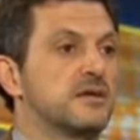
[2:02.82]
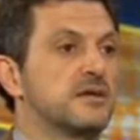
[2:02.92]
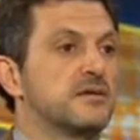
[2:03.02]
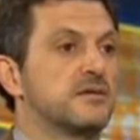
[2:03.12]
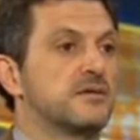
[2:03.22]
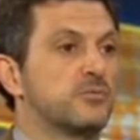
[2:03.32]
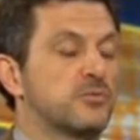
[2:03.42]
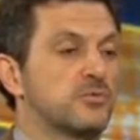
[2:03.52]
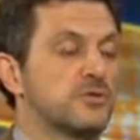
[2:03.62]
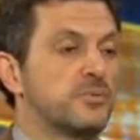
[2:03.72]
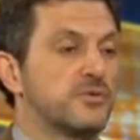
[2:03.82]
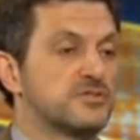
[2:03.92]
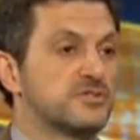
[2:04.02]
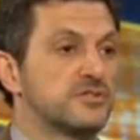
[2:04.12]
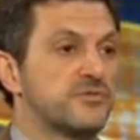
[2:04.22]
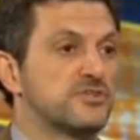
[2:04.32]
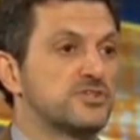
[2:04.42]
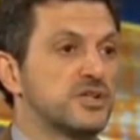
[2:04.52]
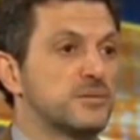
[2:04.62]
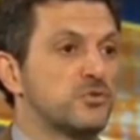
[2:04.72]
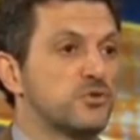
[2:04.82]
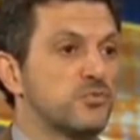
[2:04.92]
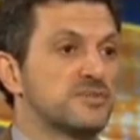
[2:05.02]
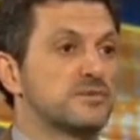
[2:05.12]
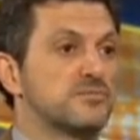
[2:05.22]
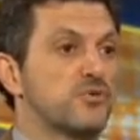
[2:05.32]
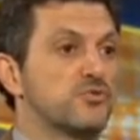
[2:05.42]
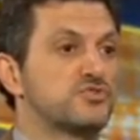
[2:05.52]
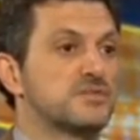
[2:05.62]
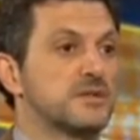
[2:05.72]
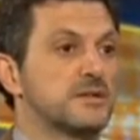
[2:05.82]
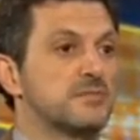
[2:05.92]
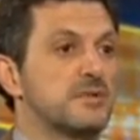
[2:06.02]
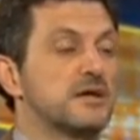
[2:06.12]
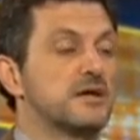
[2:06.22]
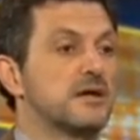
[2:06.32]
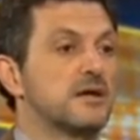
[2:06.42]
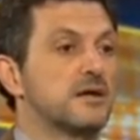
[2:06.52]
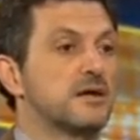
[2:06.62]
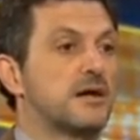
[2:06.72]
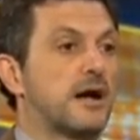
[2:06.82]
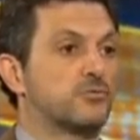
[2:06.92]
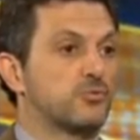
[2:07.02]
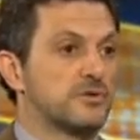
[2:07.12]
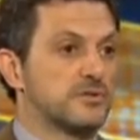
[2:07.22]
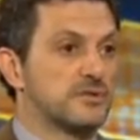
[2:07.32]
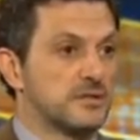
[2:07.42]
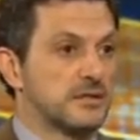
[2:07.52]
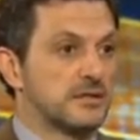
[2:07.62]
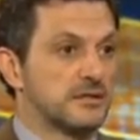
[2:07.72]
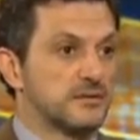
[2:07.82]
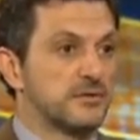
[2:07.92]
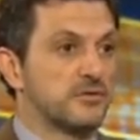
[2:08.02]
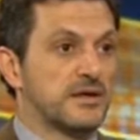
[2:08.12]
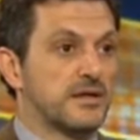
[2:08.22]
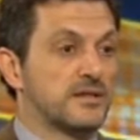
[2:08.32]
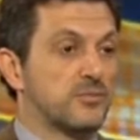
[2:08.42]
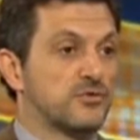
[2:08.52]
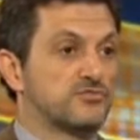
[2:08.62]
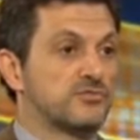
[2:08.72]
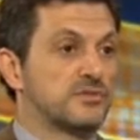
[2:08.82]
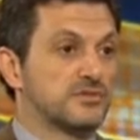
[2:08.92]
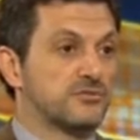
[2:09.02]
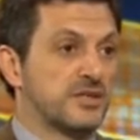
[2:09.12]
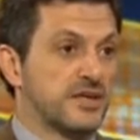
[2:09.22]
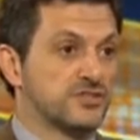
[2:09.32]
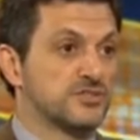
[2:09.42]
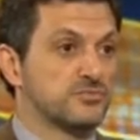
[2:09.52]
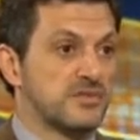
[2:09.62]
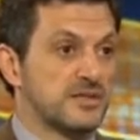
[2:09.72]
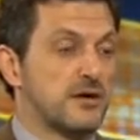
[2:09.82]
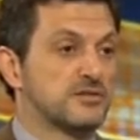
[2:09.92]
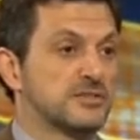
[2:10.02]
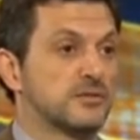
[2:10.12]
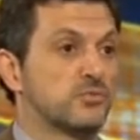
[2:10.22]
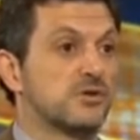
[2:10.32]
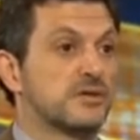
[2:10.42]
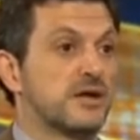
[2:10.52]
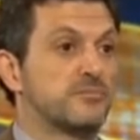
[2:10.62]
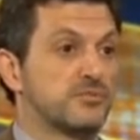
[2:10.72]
uh, the person in the regime who was the most um, uh, outward. Uh, you know, he had the most relations with the outside world and